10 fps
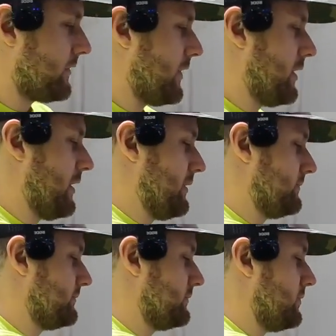you know,
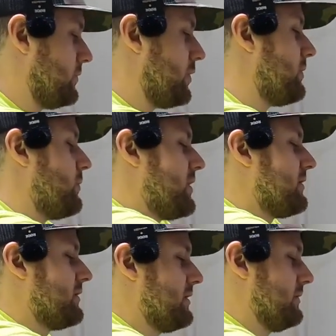what, what are you
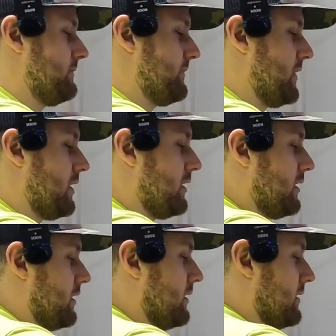going to do?
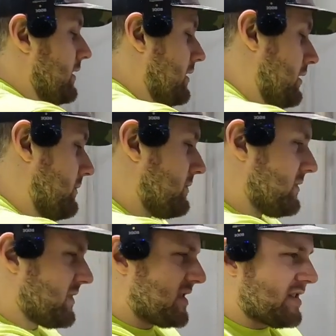Um,
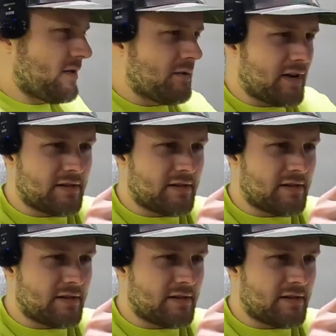so I